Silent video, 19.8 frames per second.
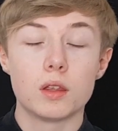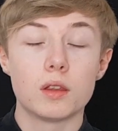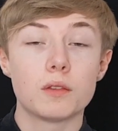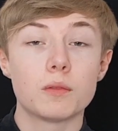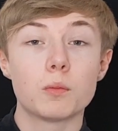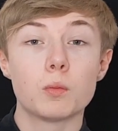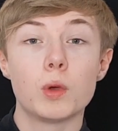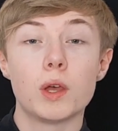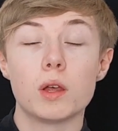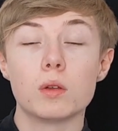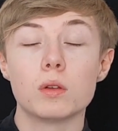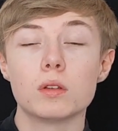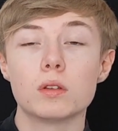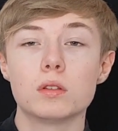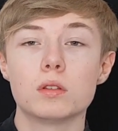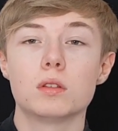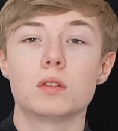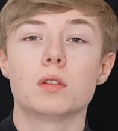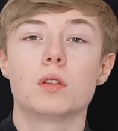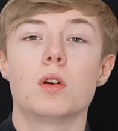Well,
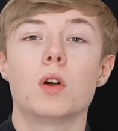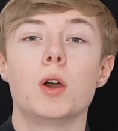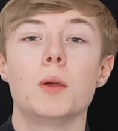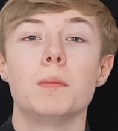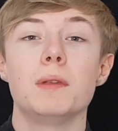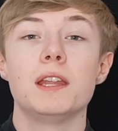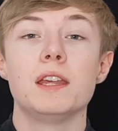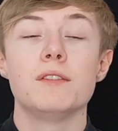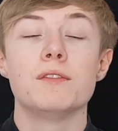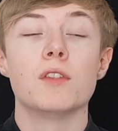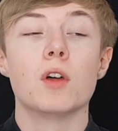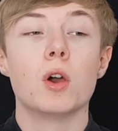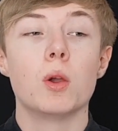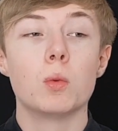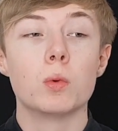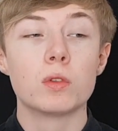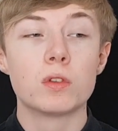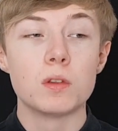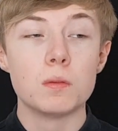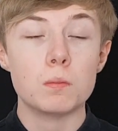I believe that I
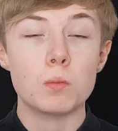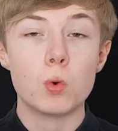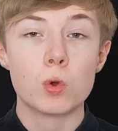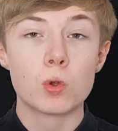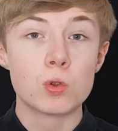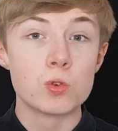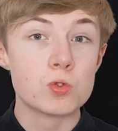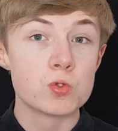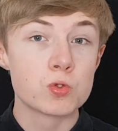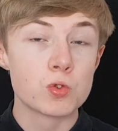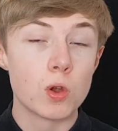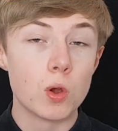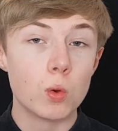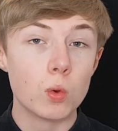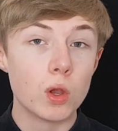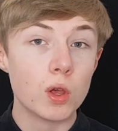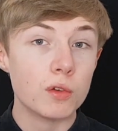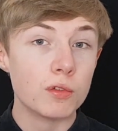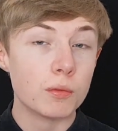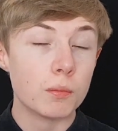wanted more
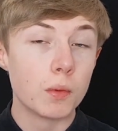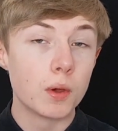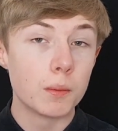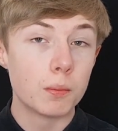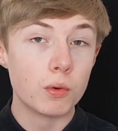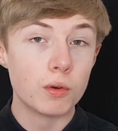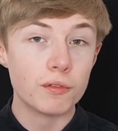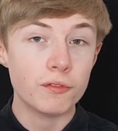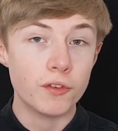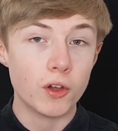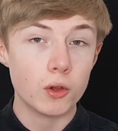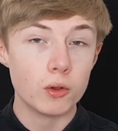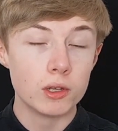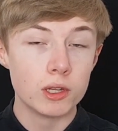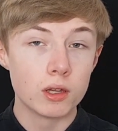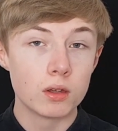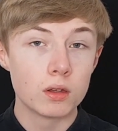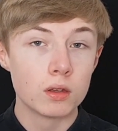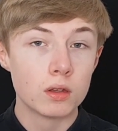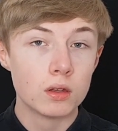control over my
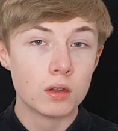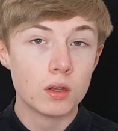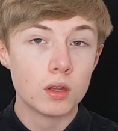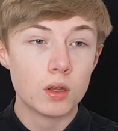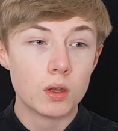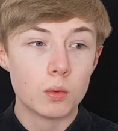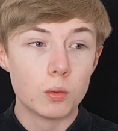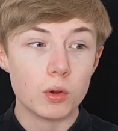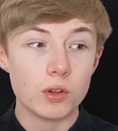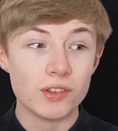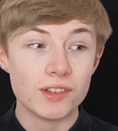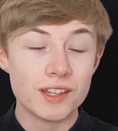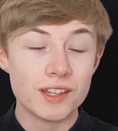portfolio. Whereas an